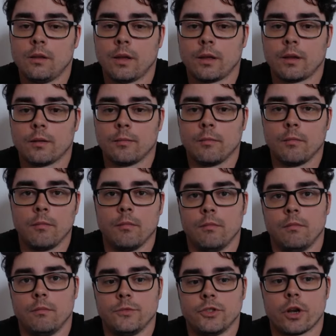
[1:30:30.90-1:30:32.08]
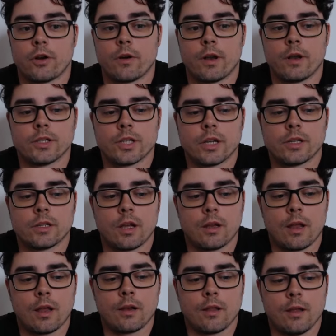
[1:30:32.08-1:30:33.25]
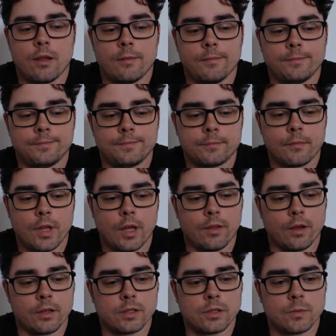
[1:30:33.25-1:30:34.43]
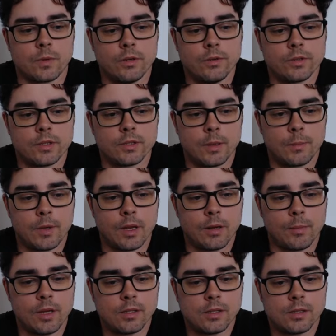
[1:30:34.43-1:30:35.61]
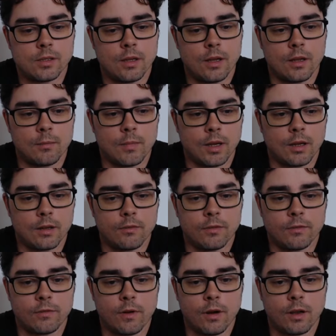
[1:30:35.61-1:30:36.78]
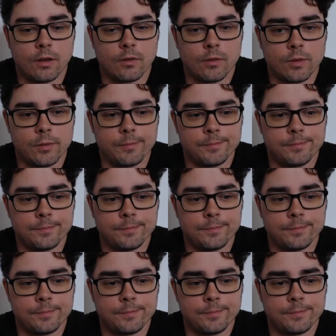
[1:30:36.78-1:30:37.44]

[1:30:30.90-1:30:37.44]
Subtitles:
like generate a JSON out of that. I think I just want to use the same database and make a different front end to it.